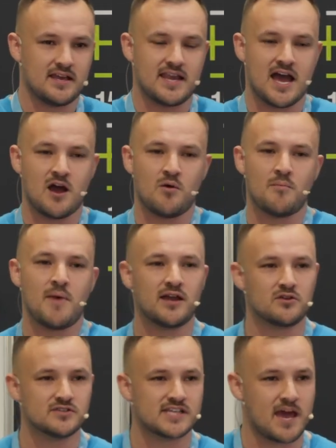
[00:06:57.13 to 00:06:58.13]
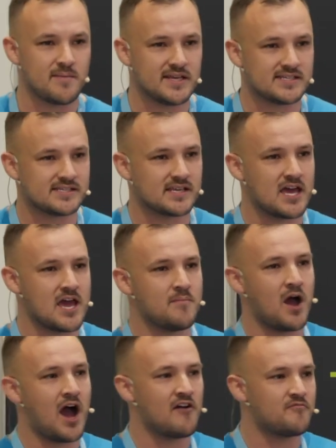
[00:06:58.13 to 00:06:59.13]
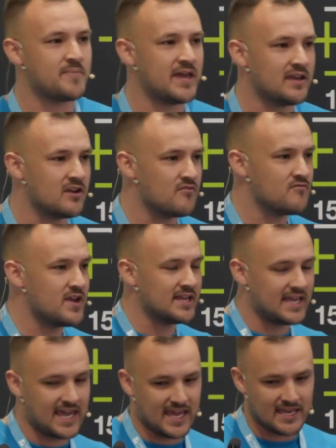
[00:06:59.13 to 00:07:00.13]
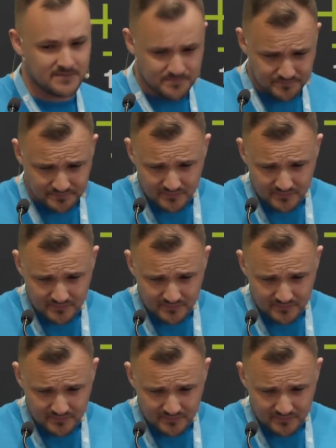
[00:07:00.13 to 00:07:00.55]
Now, Michael's Chemists, I've been really keen.